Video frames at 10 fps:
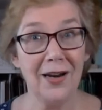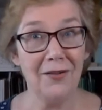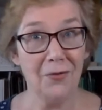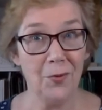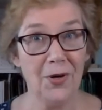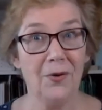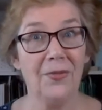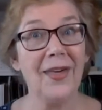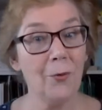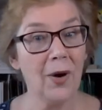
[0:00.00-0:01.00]
never
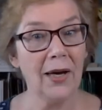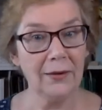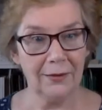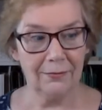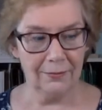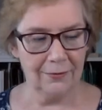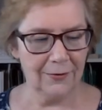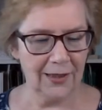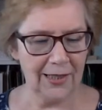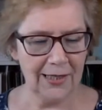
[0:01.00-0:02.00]
will. That one
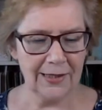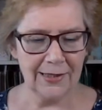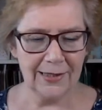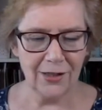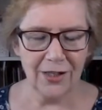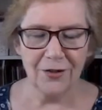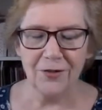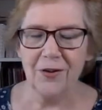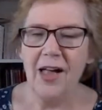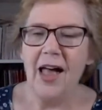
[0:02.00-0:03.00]
really is
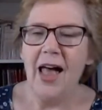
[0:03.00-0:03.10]
hysterical.